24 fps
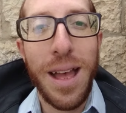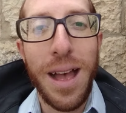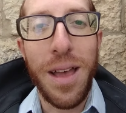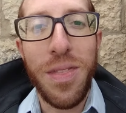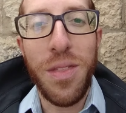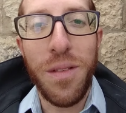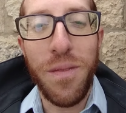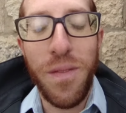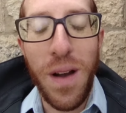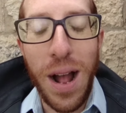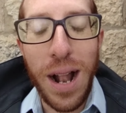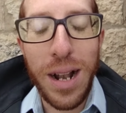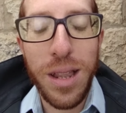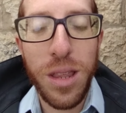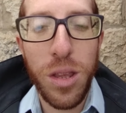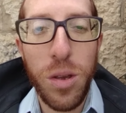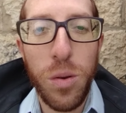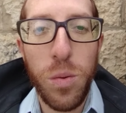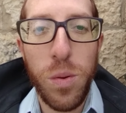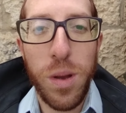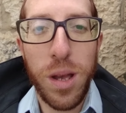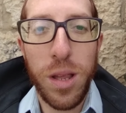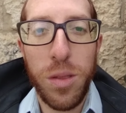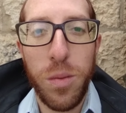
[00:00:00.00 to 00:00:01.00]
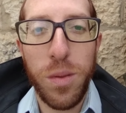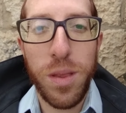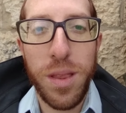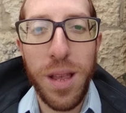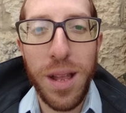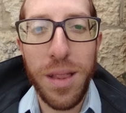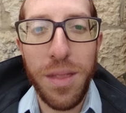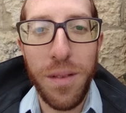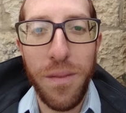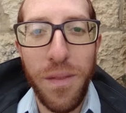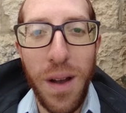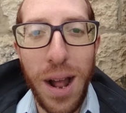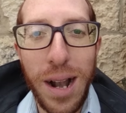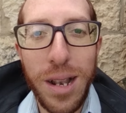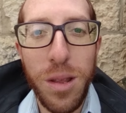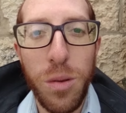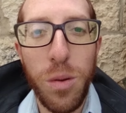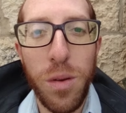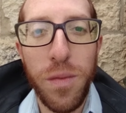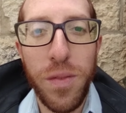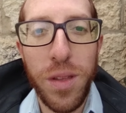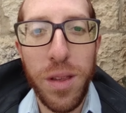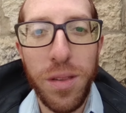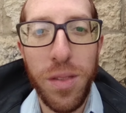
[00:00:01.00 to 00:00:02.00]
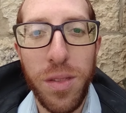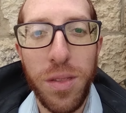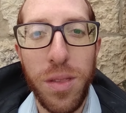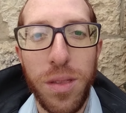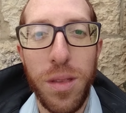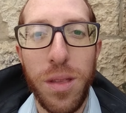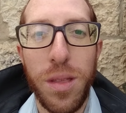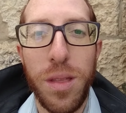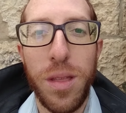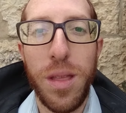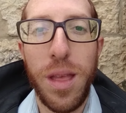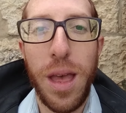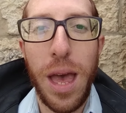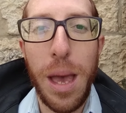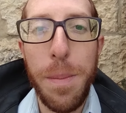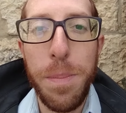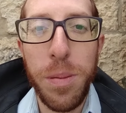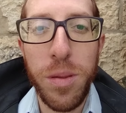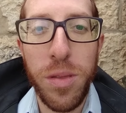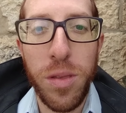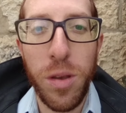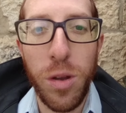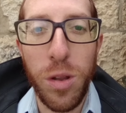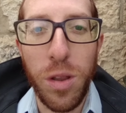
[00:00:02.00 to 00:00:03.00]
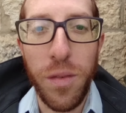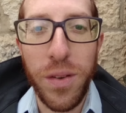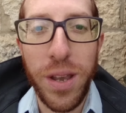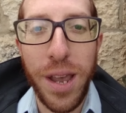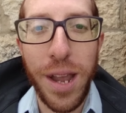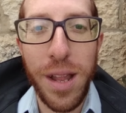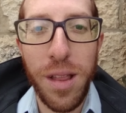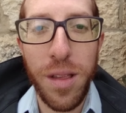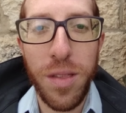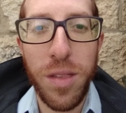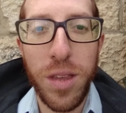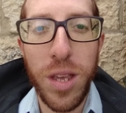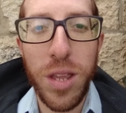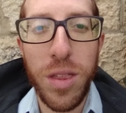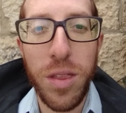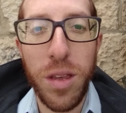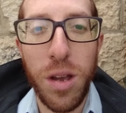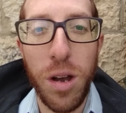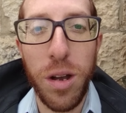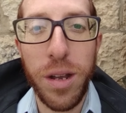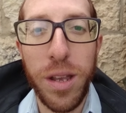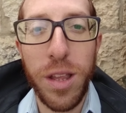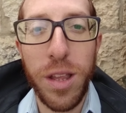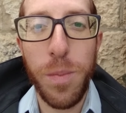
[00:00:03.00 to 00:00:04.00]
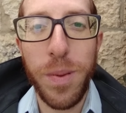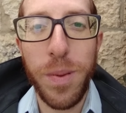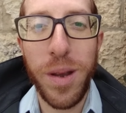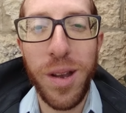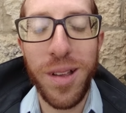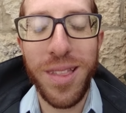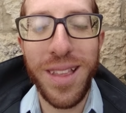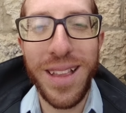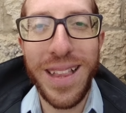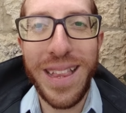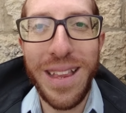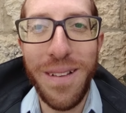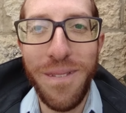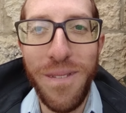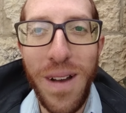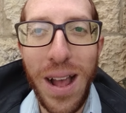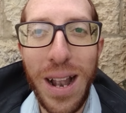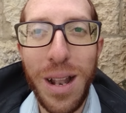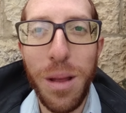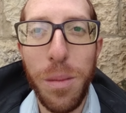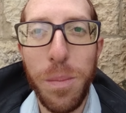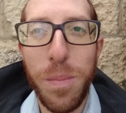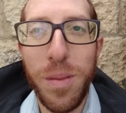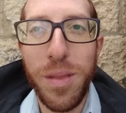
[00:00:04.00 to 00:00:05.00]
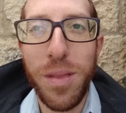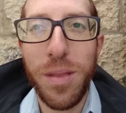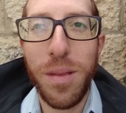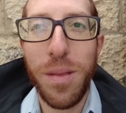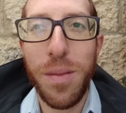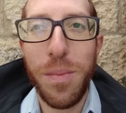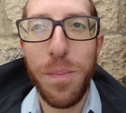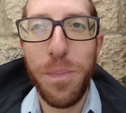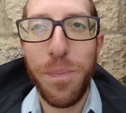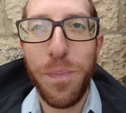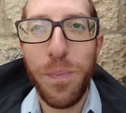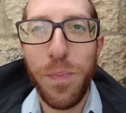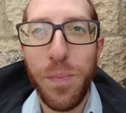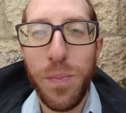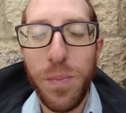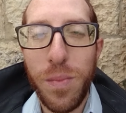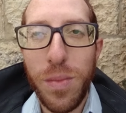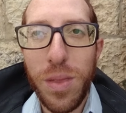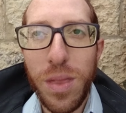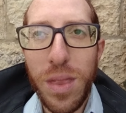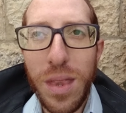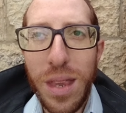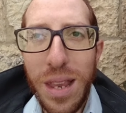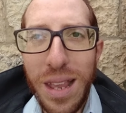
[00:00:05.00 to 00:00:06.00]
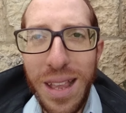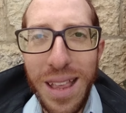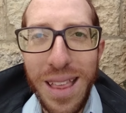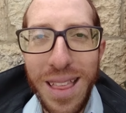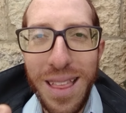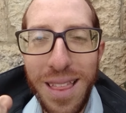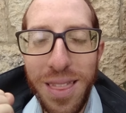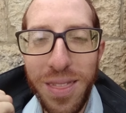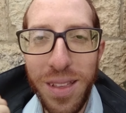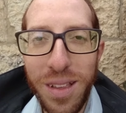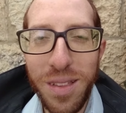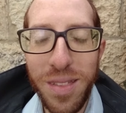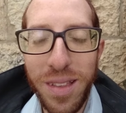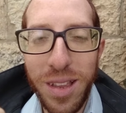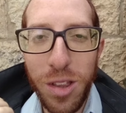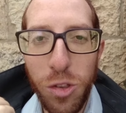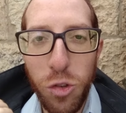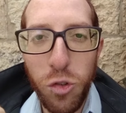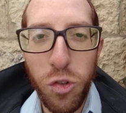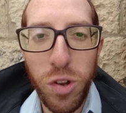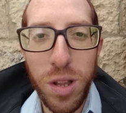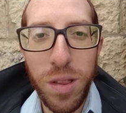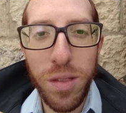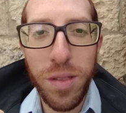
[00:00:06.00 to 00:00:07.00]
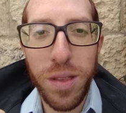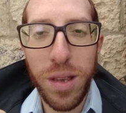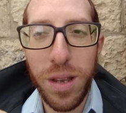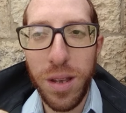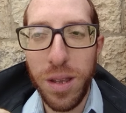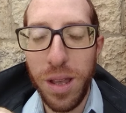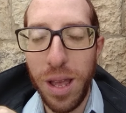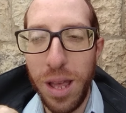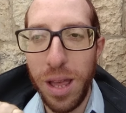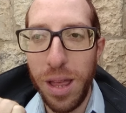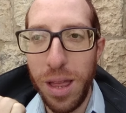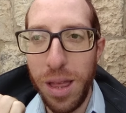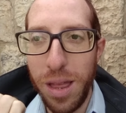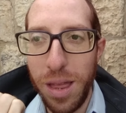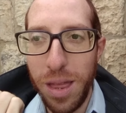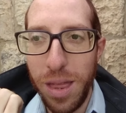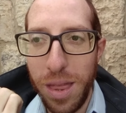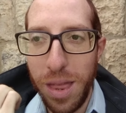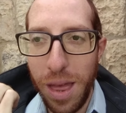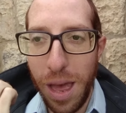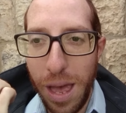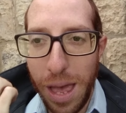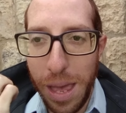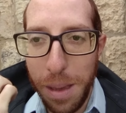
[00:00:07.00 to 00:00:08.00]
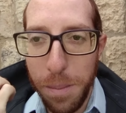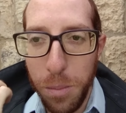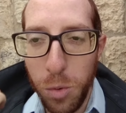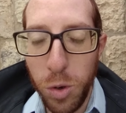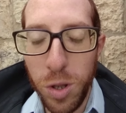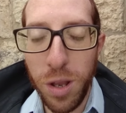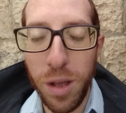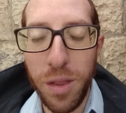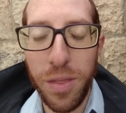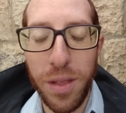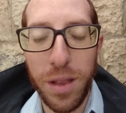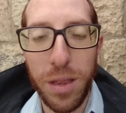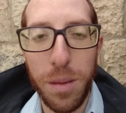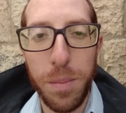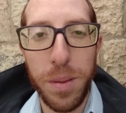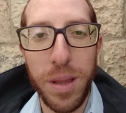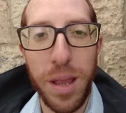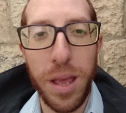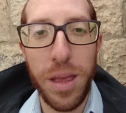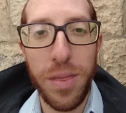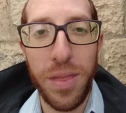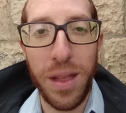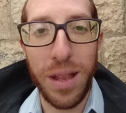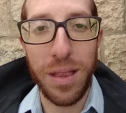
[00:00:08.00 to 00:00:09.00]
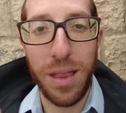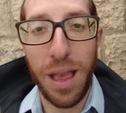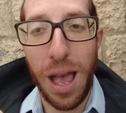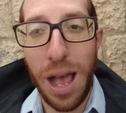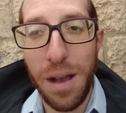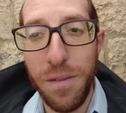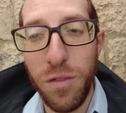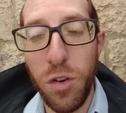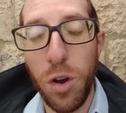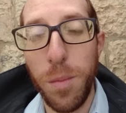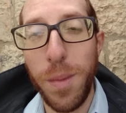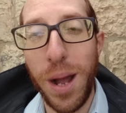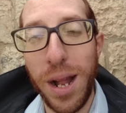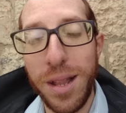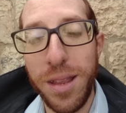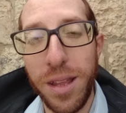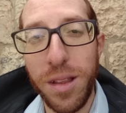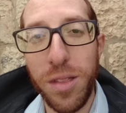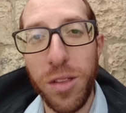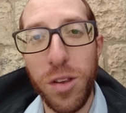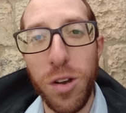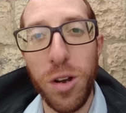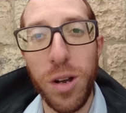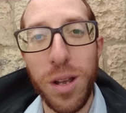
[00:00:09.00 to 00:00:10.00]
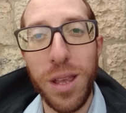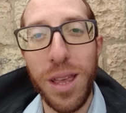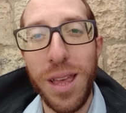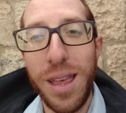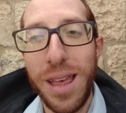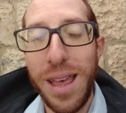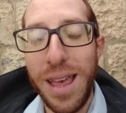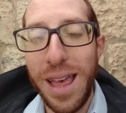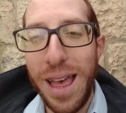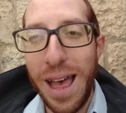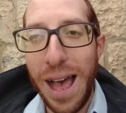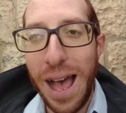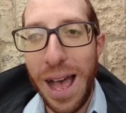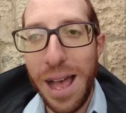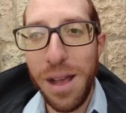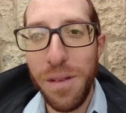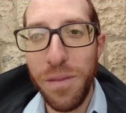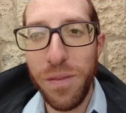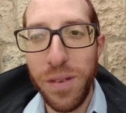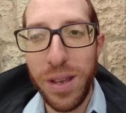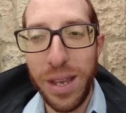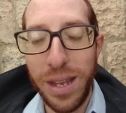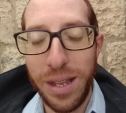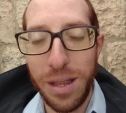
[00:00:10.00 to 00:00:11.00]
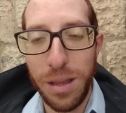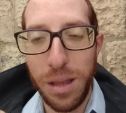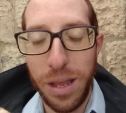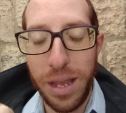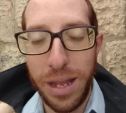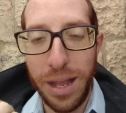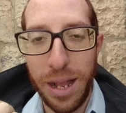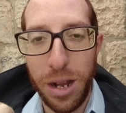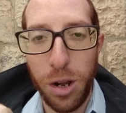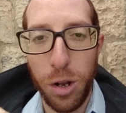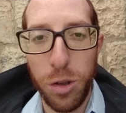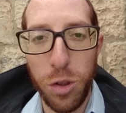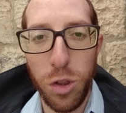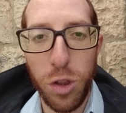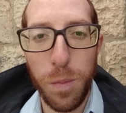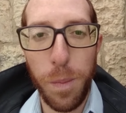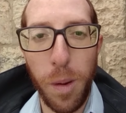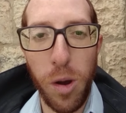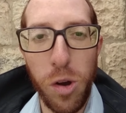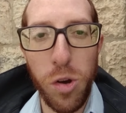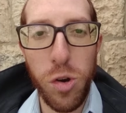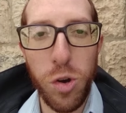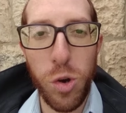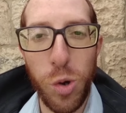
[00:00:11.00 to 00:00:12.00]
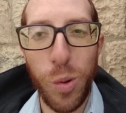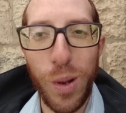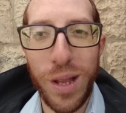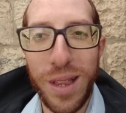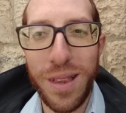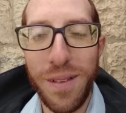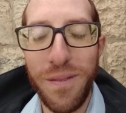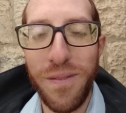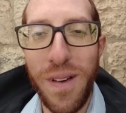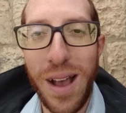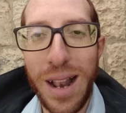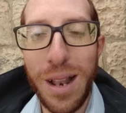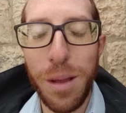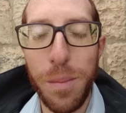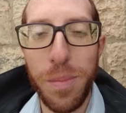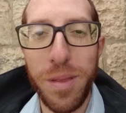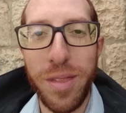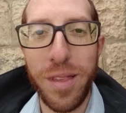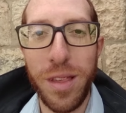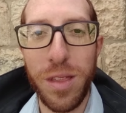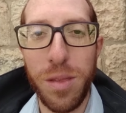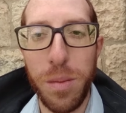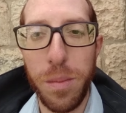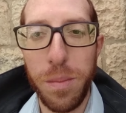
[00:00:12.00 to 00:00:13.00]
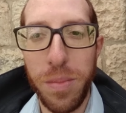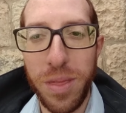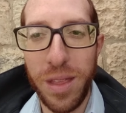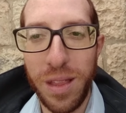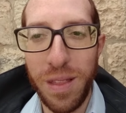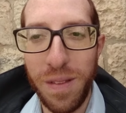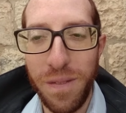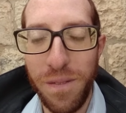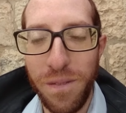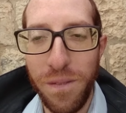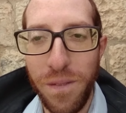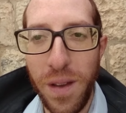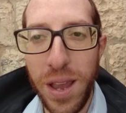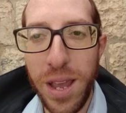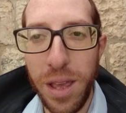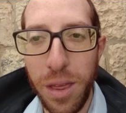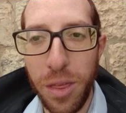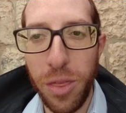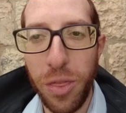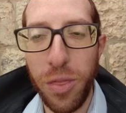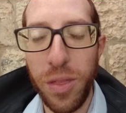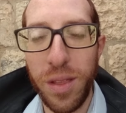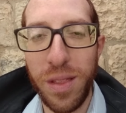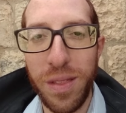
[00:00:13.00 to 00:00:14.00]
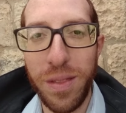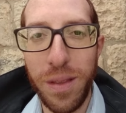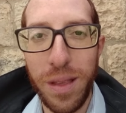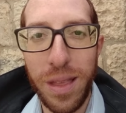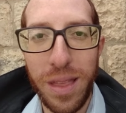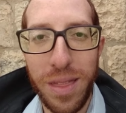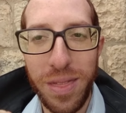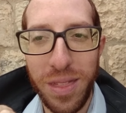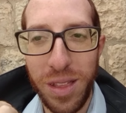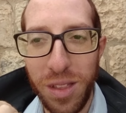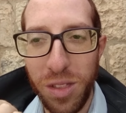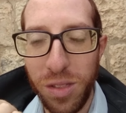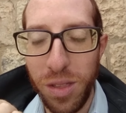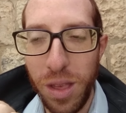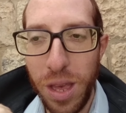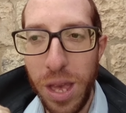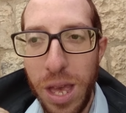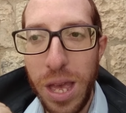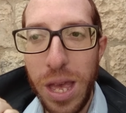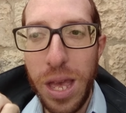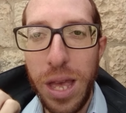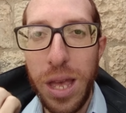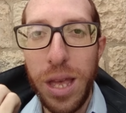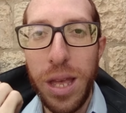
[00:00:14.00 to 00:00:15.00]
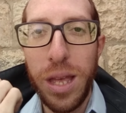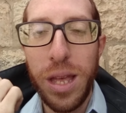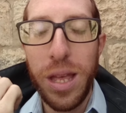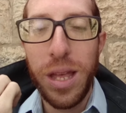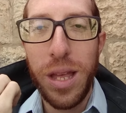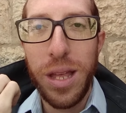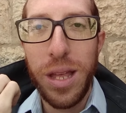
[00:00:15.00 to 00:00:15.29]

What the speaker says: And the value, as we said, the value of this episode of Akedas Yitzchak is because it develops this intrinsic emunah that Avraham and Yitzchak have in a Kadosh Baruch Hu. It develops this faith, this